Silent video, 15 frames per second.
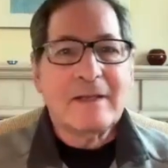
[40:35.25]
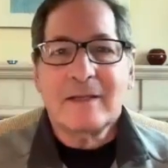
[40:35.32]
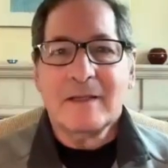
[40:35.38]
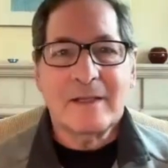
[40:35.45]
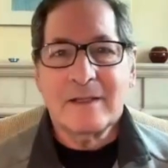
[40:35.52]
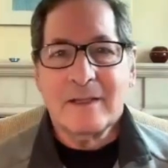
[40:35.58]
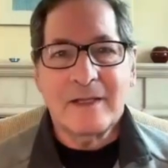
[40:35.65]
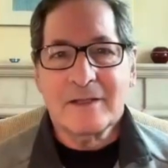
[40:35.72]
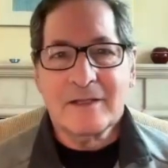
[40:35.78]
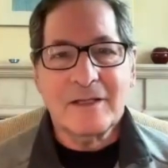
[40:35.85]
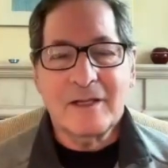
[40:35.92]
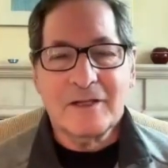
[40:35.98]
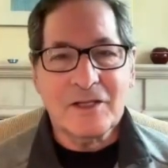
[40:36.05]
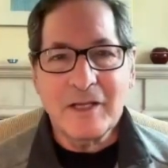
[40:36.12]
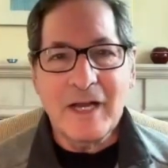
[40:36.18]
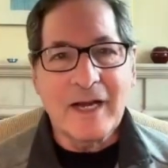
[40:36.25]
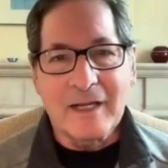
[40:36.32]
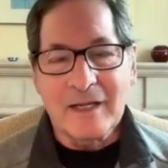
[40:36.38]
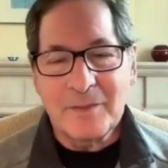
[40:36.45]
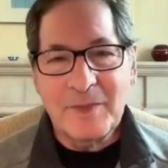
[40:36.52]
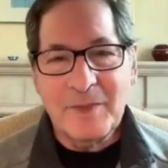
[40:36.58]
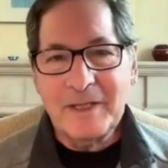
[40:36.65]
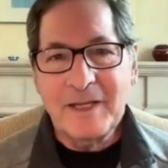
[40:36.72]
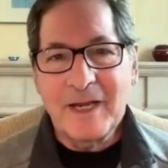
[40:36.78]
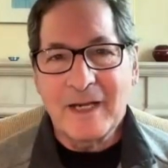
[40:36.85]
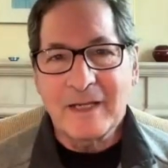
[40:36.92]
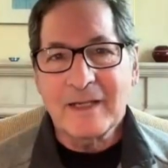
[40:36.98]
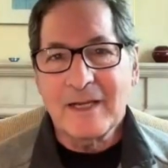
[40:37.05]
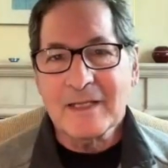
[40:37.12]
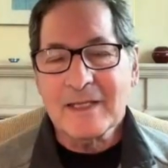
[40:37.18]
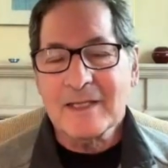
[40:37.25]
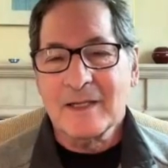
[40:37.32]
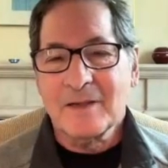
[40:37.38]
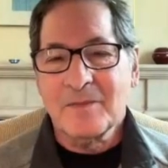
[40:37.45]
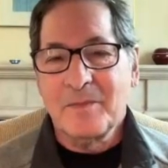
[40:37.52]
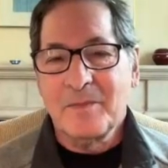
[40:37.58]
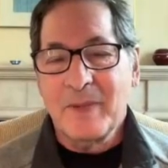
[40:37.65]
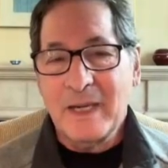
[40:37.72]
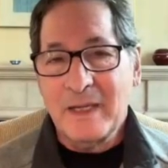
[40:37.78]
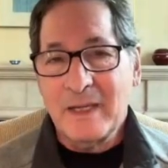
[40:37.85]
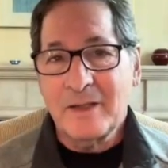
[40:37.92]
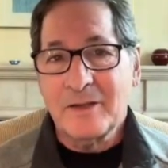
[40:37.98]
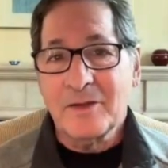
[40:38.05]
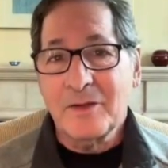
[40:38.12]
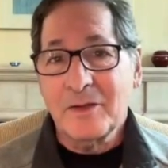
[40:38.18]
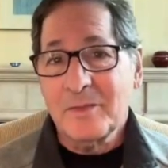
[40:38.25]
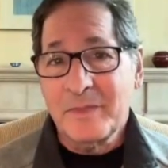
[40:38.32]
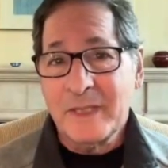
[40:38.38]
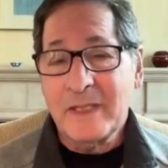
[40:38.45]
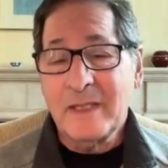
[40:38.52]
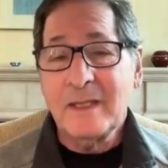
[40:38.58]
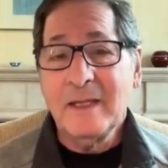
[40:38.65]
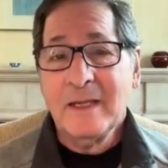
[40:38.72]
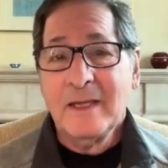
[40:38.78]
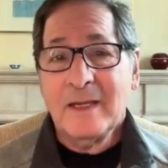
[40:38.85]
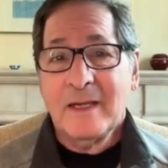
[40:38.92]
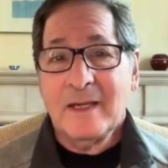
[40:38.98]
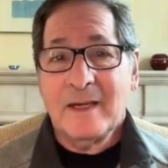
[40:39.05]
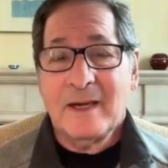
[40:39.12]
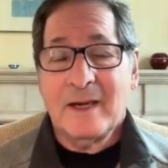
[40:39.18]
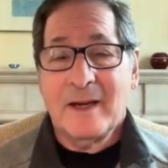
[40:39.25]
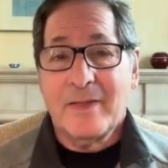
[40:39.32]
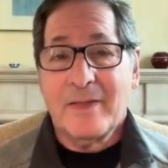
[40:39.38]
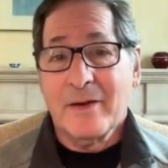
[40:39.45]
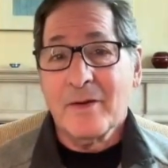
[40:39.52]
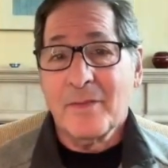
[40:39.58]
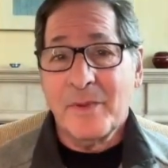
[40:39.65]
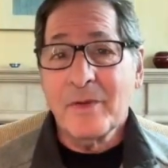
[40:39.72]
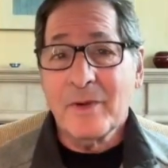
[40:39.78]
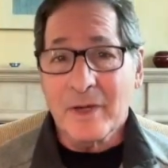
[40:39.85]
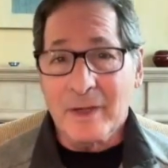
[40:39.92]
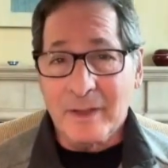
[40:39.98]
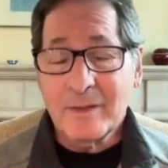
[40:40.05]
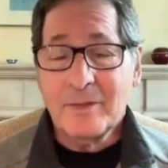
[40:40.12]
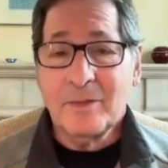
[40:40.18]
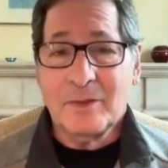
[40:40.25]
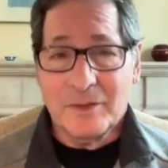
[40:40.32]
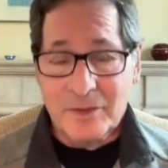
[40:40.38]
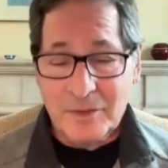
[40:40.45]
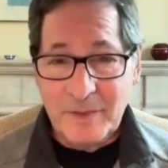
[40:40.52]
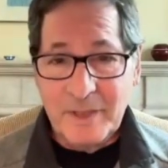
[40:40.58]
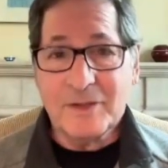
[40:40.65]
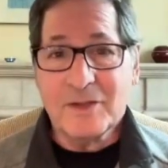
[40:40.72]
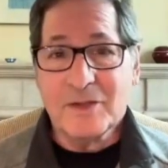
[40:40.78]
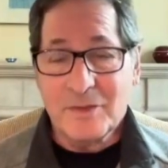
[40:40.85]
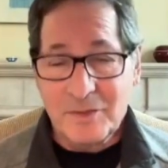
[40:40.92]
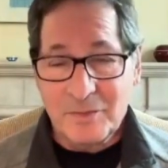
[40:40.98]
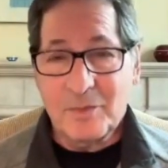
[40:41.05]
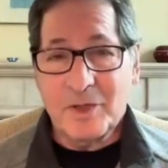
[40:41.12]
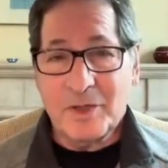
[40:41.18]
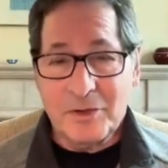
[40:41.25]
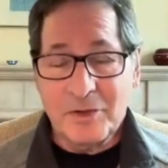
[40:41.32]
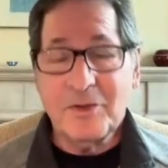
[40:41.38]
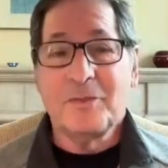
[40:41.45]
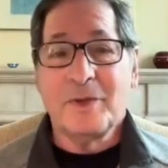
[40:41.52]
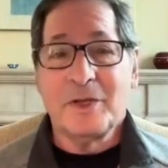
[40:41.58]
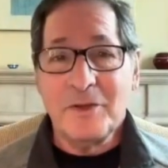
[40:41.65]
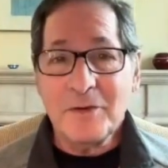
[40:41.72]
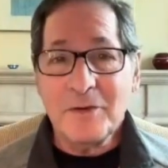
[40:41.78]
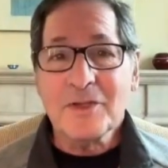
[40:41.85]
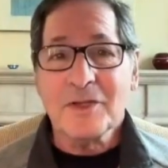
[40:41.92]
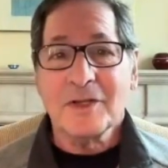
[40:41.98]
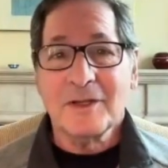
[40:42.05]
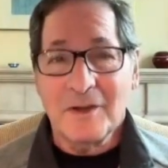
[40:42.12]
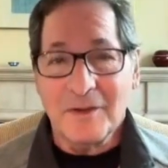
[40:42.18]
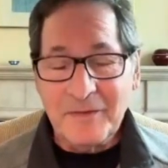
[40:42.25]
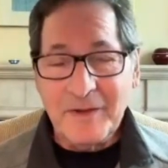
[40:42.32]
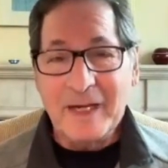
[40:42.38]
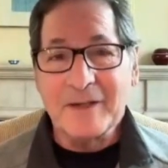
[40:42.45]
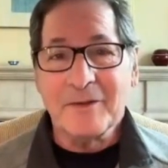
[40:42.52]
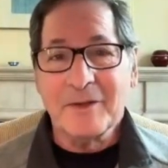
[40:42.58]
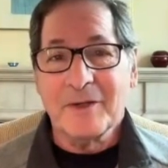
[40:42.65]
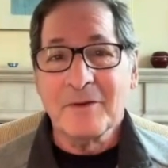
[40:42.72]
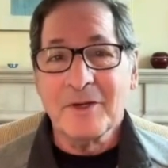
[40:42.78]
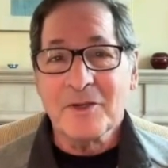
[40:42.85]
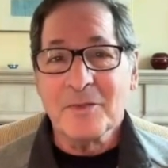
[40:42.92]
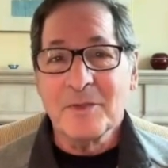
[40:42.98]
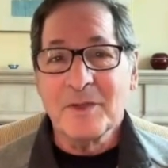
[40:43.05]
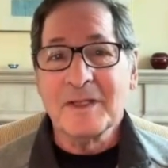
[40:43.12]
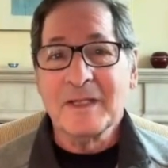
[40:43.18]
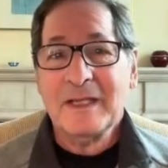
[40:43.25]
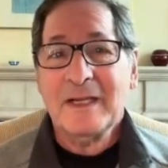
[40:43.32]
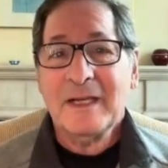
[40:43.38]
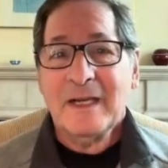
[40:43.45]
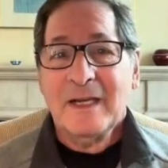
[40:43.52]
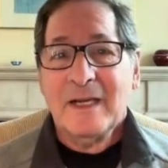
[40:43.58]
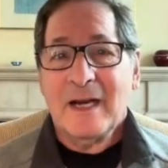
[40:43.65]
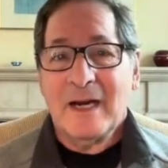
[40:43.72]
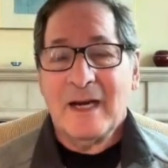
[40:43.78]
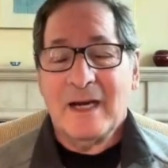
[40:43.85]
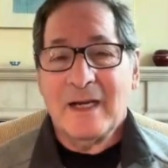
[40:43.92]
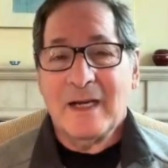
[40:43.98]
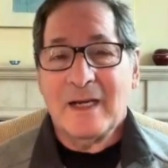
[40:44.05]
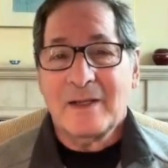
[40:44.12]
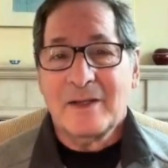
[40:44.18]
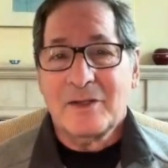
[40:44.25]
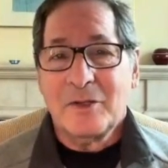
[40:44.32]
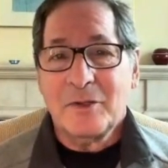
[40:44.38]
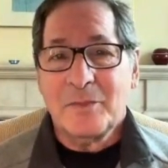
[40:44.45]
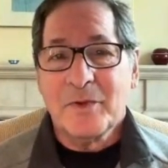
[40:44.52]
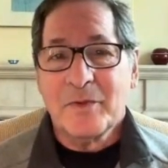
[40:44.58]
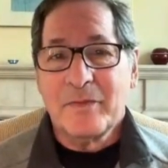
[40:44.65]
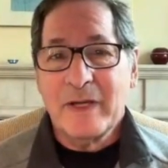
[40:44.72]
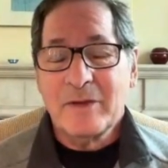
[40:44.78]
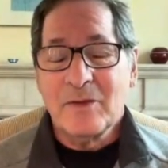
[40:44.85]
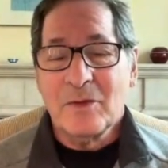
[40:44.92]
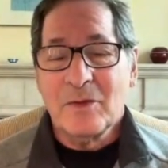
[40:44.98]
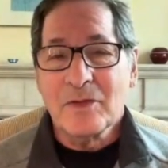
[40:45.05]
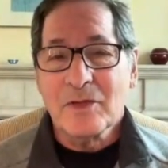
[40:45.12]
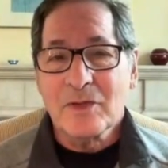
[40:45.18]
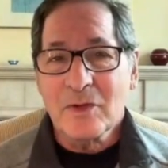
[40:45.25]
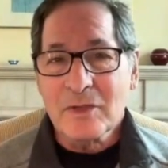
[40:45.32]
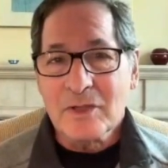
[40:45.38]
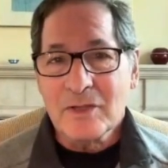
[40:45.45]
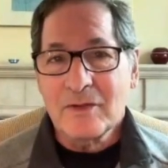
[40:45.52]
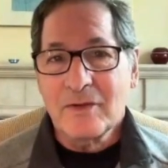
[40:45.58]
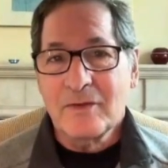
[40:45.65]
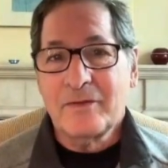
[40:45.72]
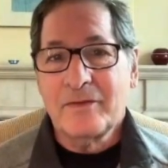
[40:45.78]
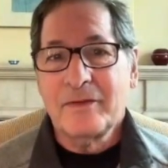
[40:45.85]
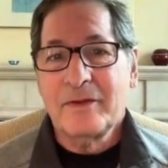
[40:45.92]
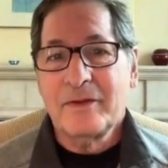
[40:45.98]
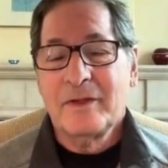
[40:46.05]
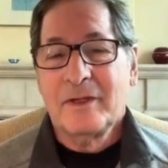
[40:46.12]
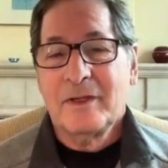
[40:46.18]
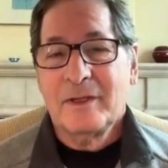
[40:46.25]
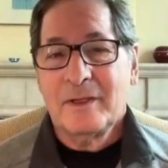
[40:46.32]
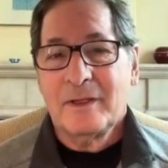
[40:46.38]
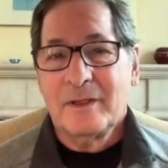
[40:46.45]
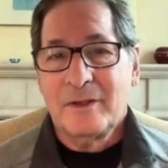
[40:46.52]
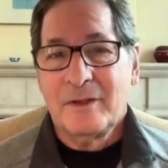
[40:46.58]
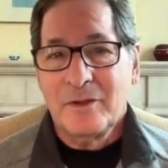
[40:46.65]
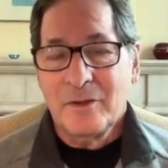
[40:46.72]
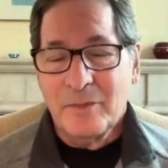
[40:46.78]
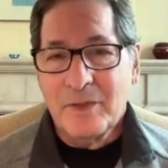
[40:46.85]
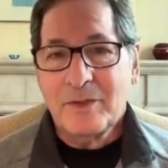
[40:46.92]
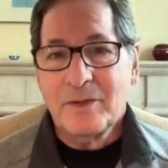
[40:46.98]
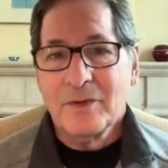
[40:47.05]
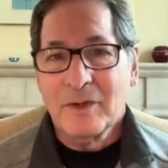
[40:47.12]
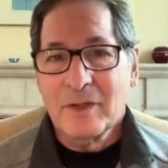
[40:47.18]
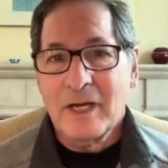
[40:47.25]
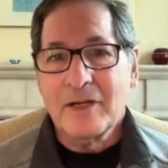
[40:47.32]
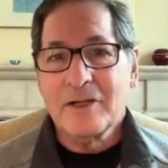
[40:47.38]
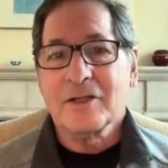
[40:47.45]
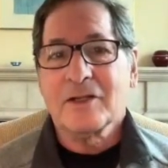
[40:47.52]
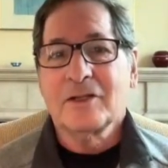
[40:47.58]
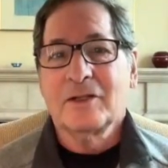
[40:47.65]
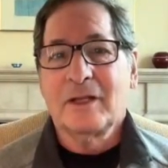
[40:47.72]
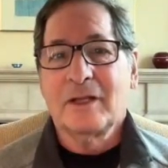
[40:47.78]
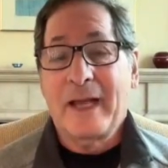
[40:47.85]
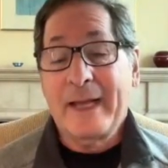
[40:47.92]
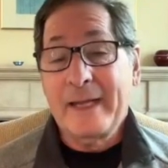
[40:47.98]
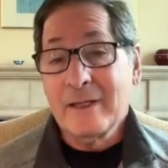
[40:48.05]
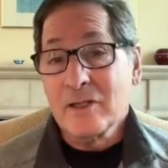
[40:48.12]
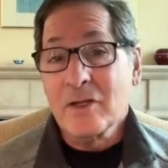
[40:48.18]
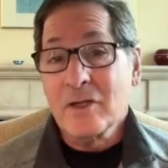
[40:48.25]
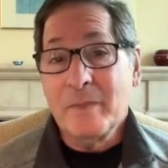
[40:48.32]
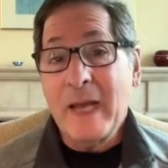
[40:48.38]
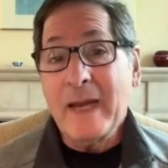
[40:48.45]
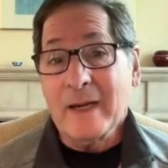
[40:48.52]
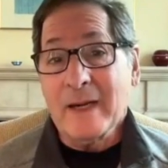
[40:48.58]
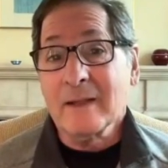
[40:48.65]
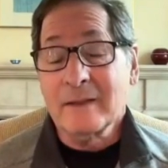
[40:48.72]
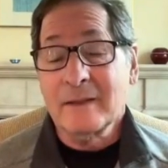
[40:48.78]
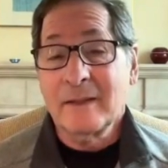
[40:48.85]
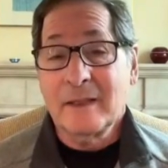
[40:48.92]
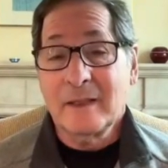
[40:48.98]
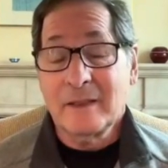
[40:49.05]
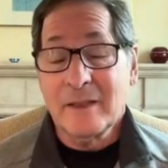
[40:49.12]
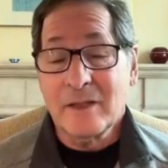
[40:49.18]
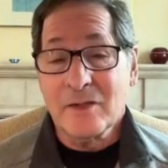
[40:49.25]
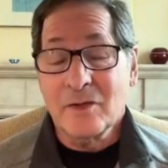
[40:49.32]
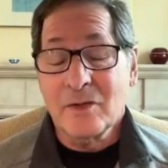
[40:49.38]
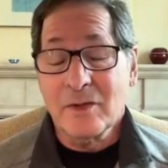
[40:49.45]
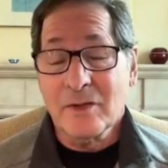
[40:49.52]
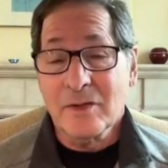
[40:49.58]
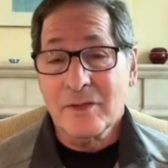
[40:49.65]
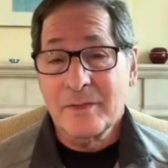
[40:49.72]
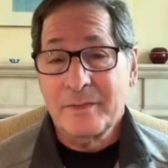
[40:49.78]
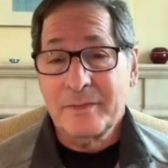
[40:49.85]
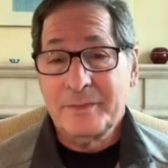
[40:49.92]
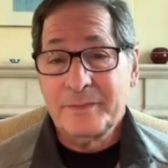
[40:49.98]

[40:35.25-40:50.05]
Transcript: It's not going to be diagnostic, but it could be therapeutic, which means we could be using olfactory enrichment to prevent all sorts of human neurological and somatic disorders.